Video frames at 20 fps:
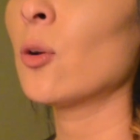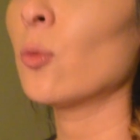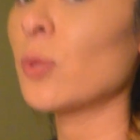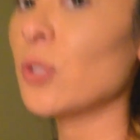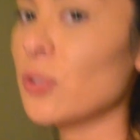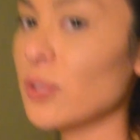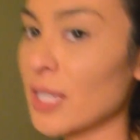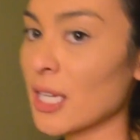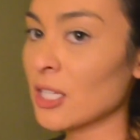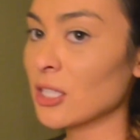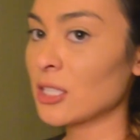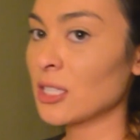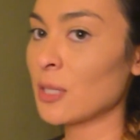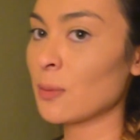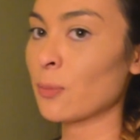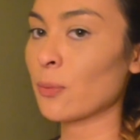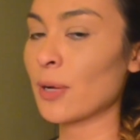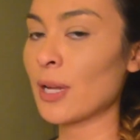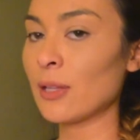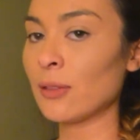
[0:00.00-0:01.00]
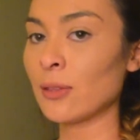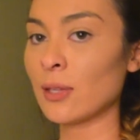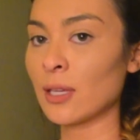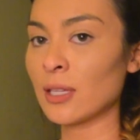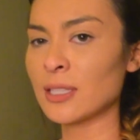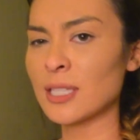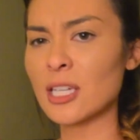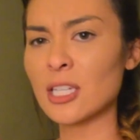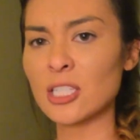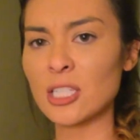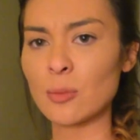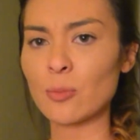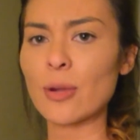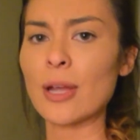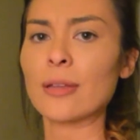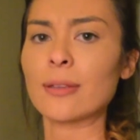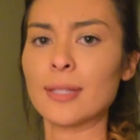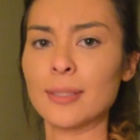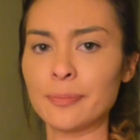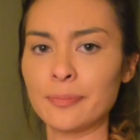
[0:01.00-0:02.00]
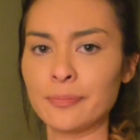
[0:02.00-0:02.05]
when you take a deep breath, take a deep breath.